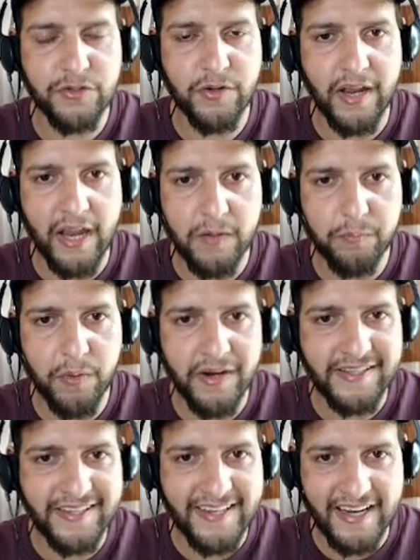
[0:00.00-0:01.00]

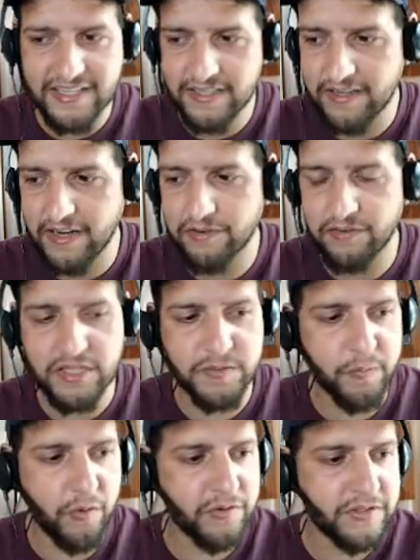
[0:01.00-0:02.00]
endpoint detection and
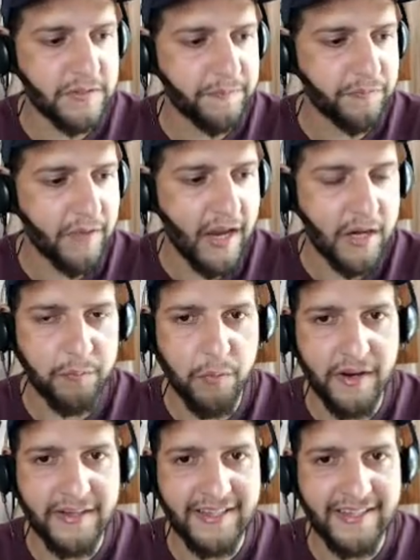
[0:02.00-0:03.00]
response.
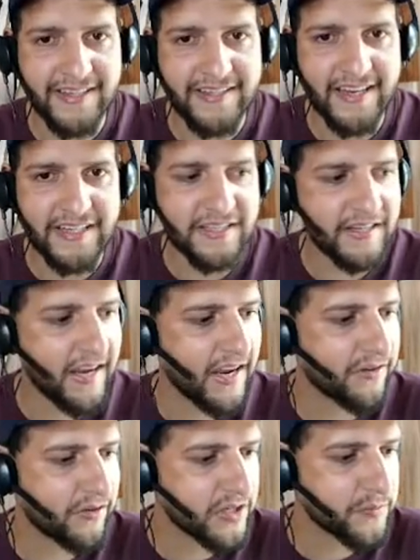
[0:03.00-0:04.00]
Endpoint detection
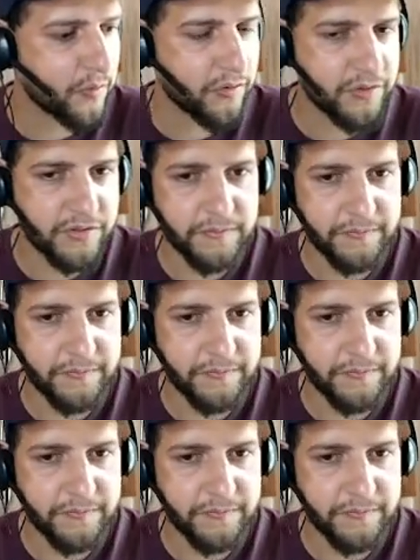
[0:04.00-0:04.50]
and response.